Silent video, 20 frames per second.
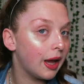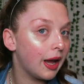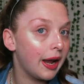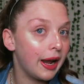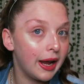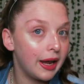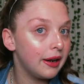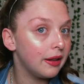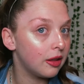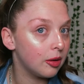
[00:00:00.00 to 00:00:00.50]

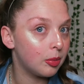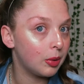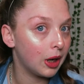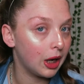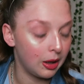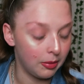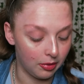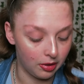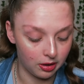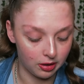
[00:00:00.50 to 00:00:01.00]
any of the
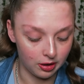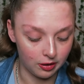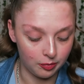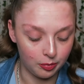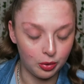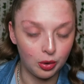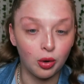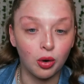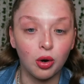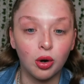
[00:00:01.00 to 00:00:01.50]
primer that I've
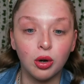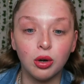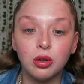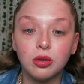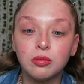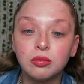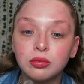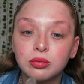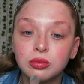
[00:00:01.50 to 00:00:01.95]
put on.